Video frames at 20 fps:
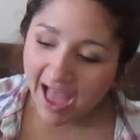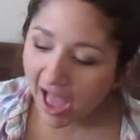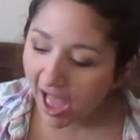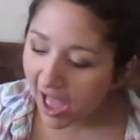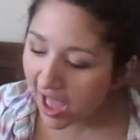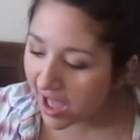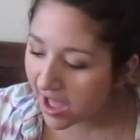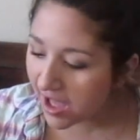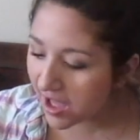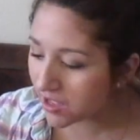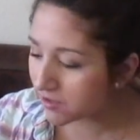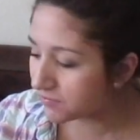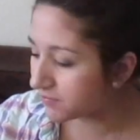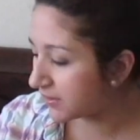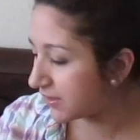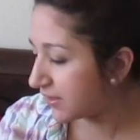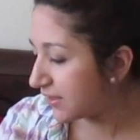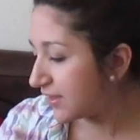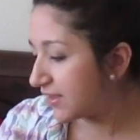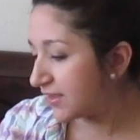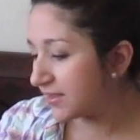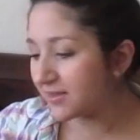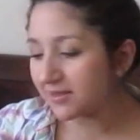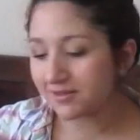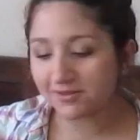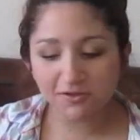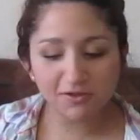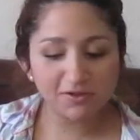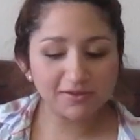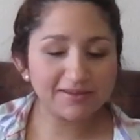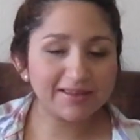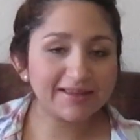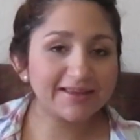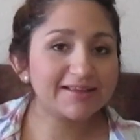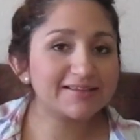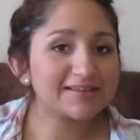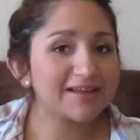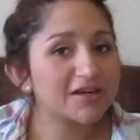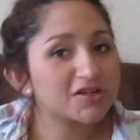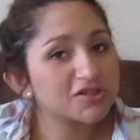Um, this little thing
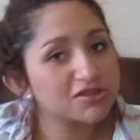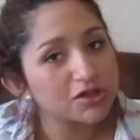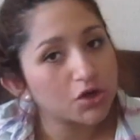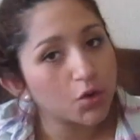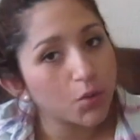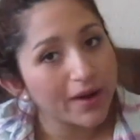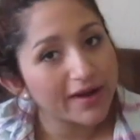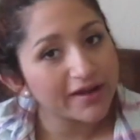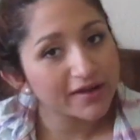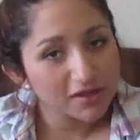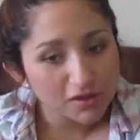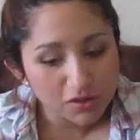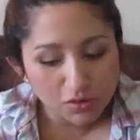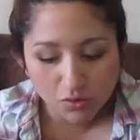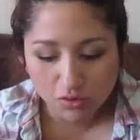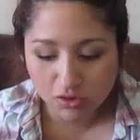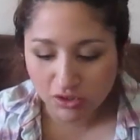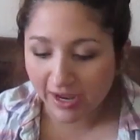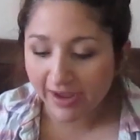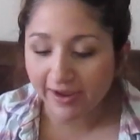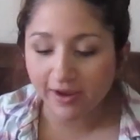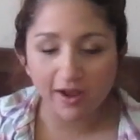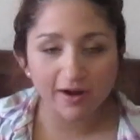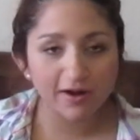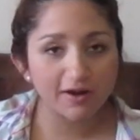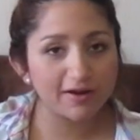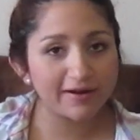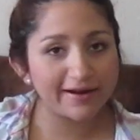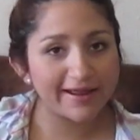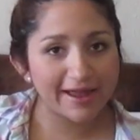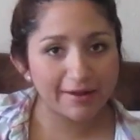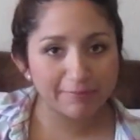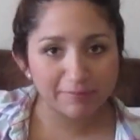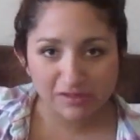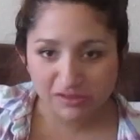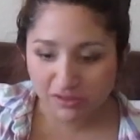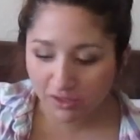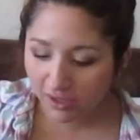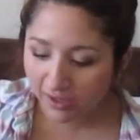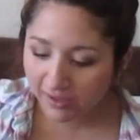is actually quite huge. I got it on
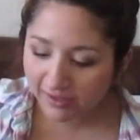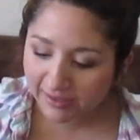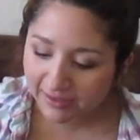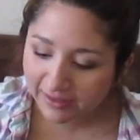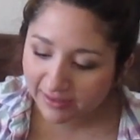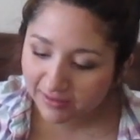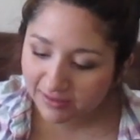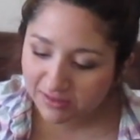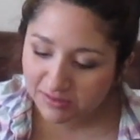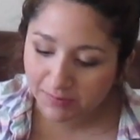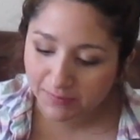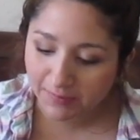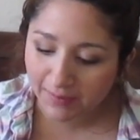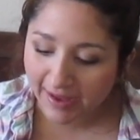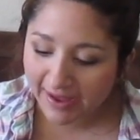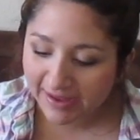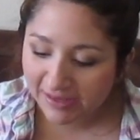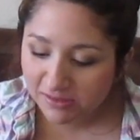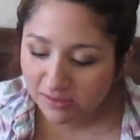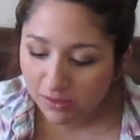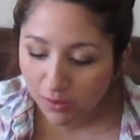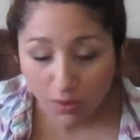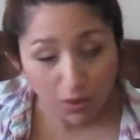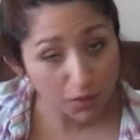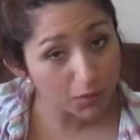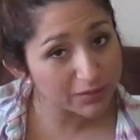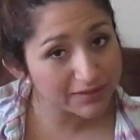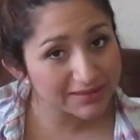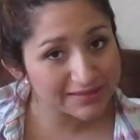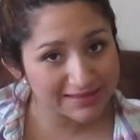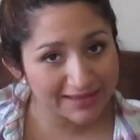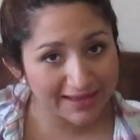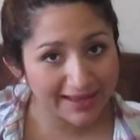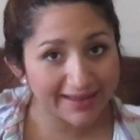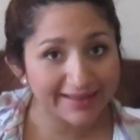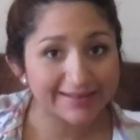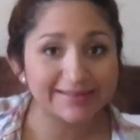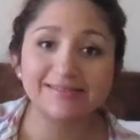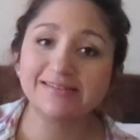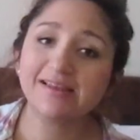Amazon. It is by Soho
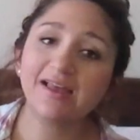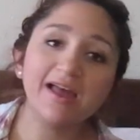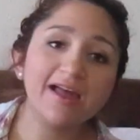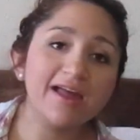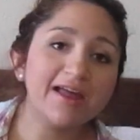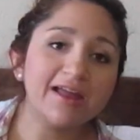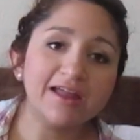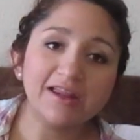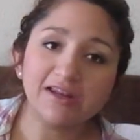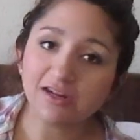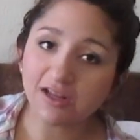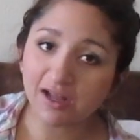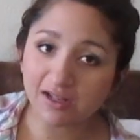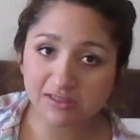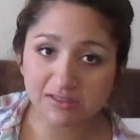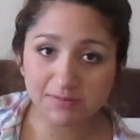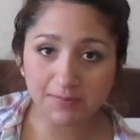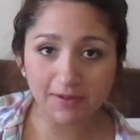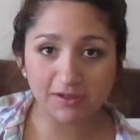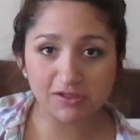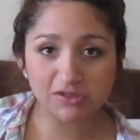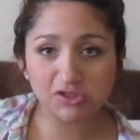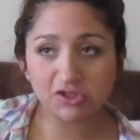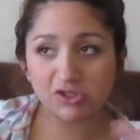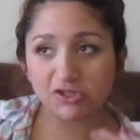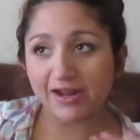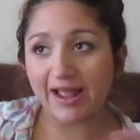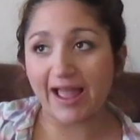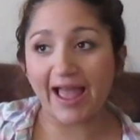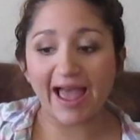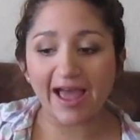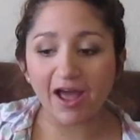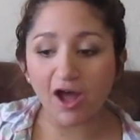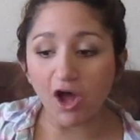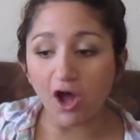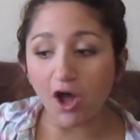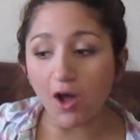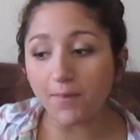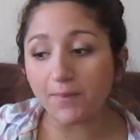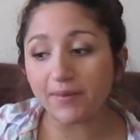Designs not sponsored at
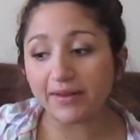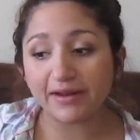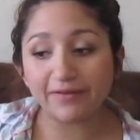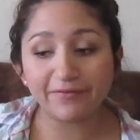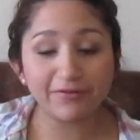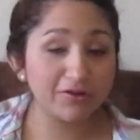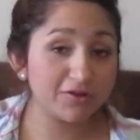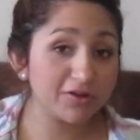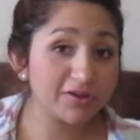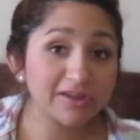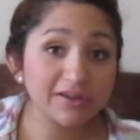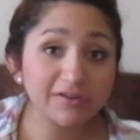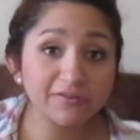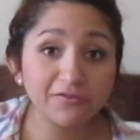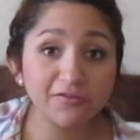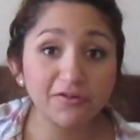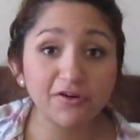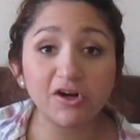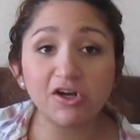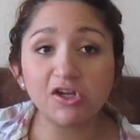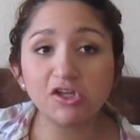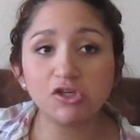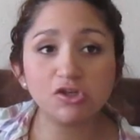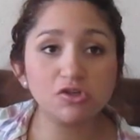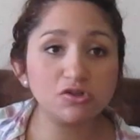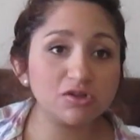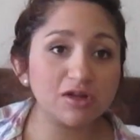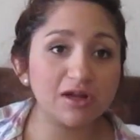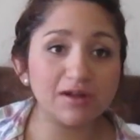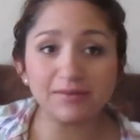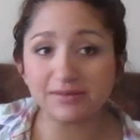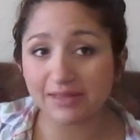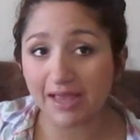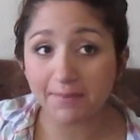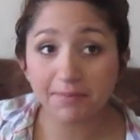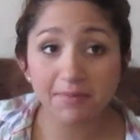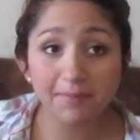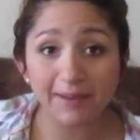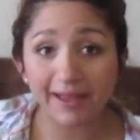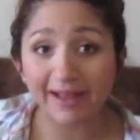all but if you're looking for a huge a
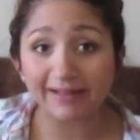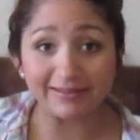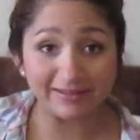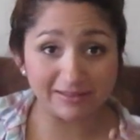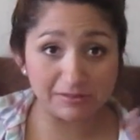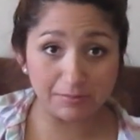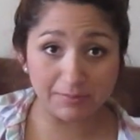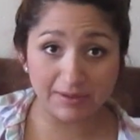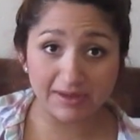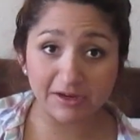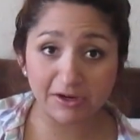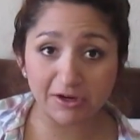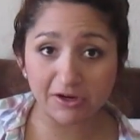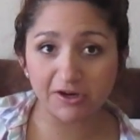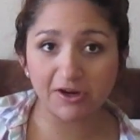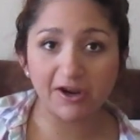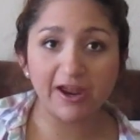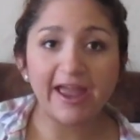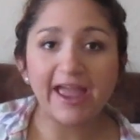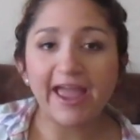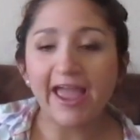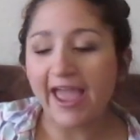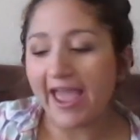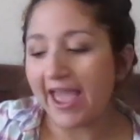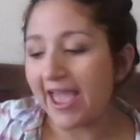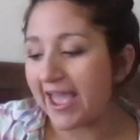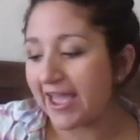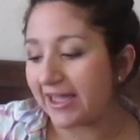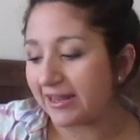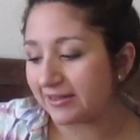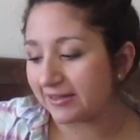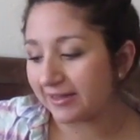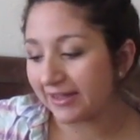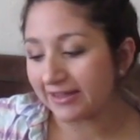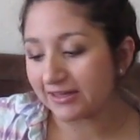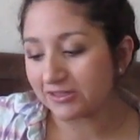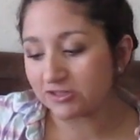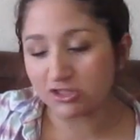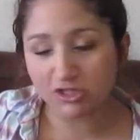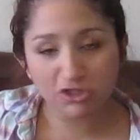diaper bag that's bigger and
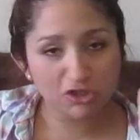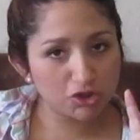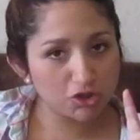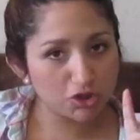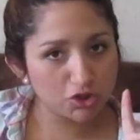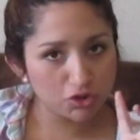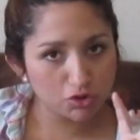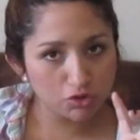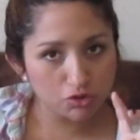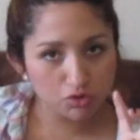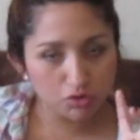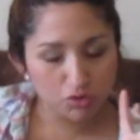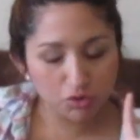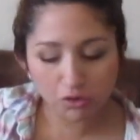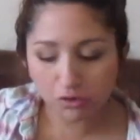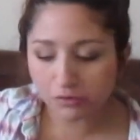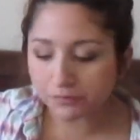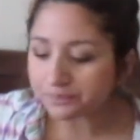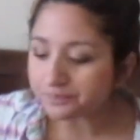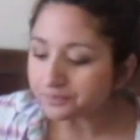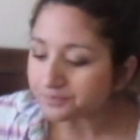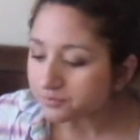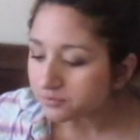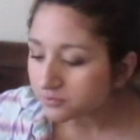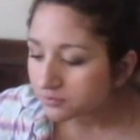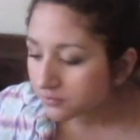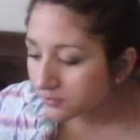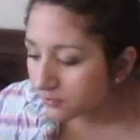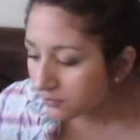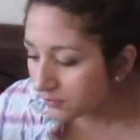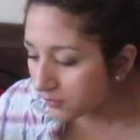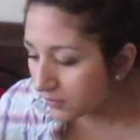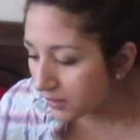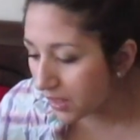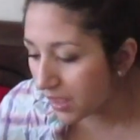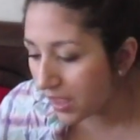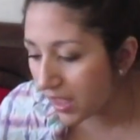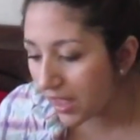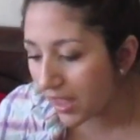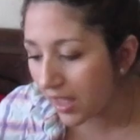like gender neutral
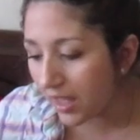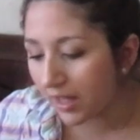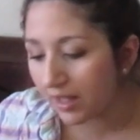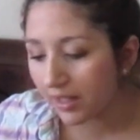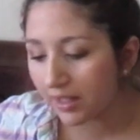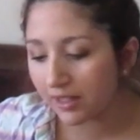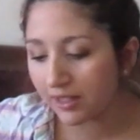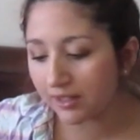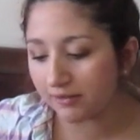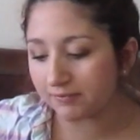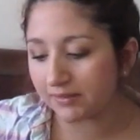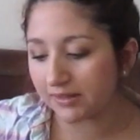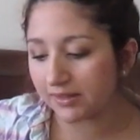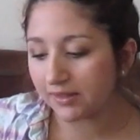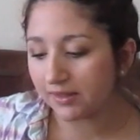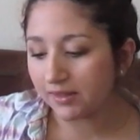um,